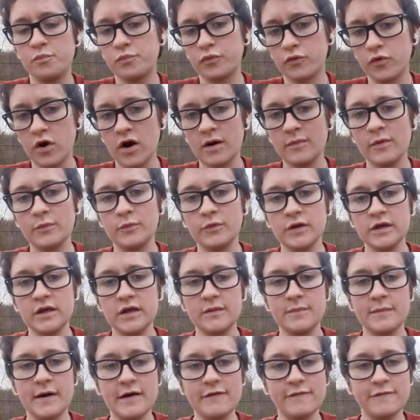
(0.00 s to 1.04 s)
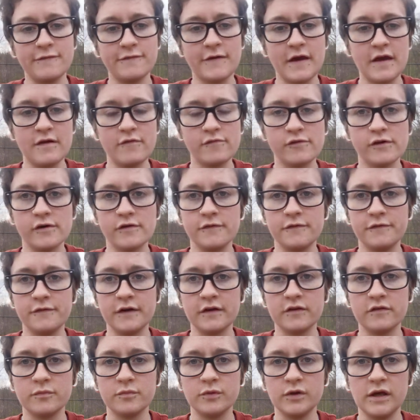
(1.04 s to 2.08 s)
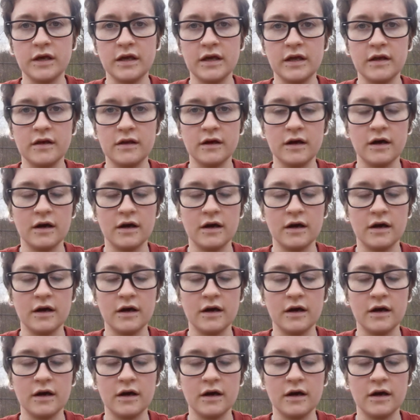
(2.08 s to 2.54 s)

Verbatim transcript: probably my favorite fixed blade,